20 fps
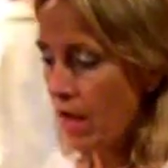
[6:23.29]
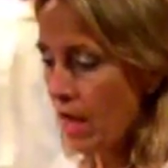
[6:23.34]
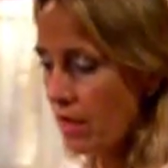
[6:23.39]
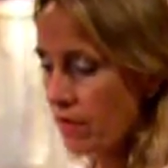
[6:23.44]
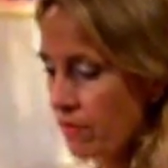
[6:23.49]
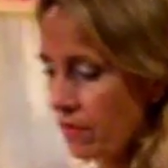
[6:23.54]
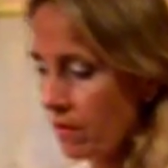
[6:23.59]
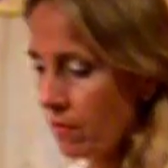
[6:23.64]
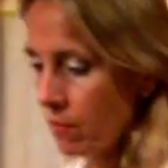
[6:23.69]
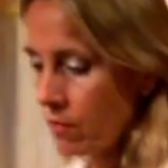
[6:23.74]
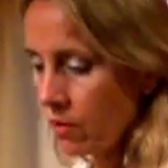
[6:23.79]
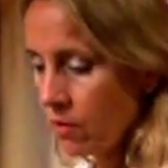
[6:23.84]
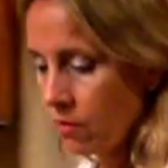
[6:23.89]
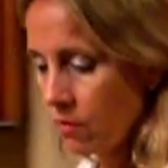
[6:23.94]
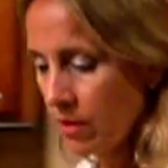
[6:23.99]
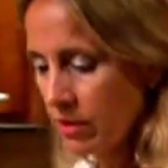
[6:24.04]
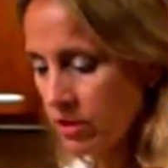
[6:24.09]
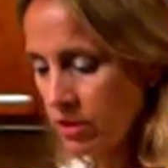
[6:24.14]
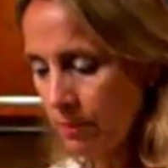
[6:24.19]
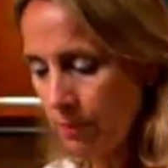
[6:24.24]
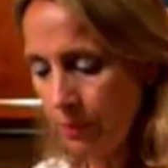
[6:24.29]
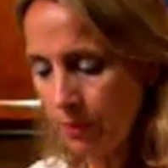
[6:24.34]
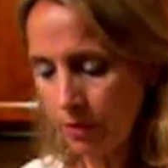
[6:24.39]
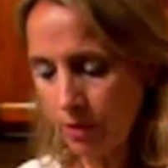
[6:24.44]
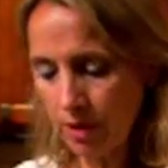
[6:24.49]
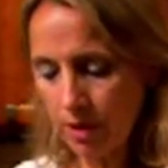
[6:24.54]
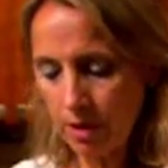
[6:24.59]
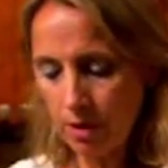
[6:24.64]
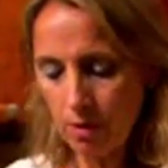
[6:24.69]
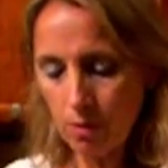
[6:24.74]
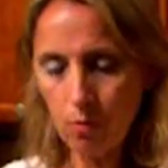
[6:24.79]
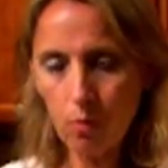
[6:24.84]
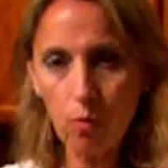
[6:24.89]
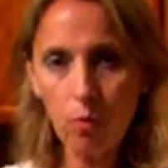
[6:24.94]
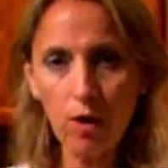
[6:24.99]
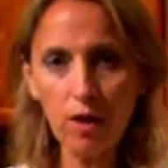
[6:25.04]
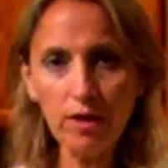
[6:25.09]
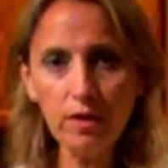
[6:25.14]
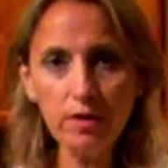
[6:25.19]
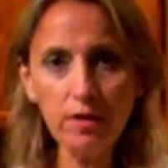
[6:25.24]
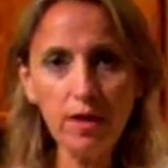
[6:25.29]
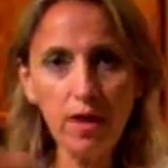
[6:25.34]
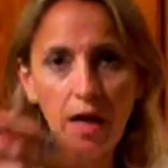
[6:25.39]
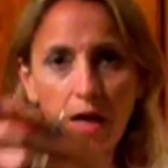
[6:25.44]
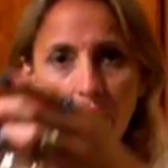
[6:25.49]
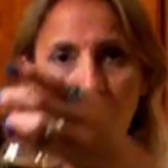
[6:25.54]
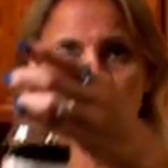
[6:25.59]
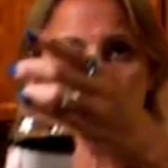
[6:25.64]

And then we're going to put 1